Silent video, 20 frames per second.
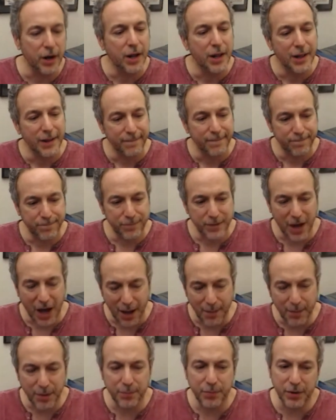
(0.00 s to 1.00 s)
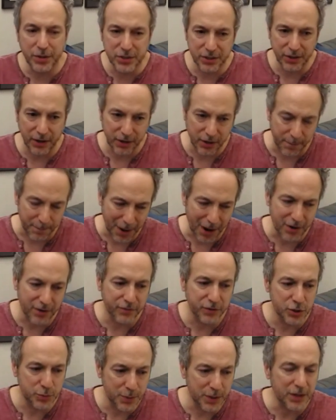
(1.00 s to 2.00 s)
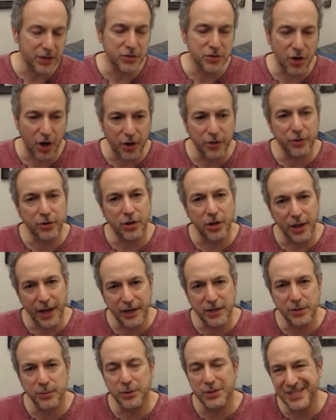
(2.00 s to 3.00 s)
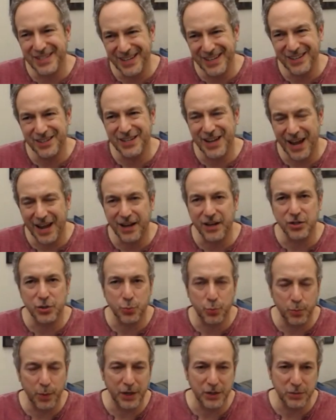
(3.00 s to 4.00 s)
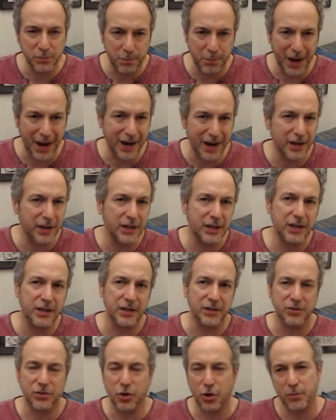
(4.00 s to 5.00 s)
comic books, comparatively speaking to other collectibles, didn't tank as, as badly in terms of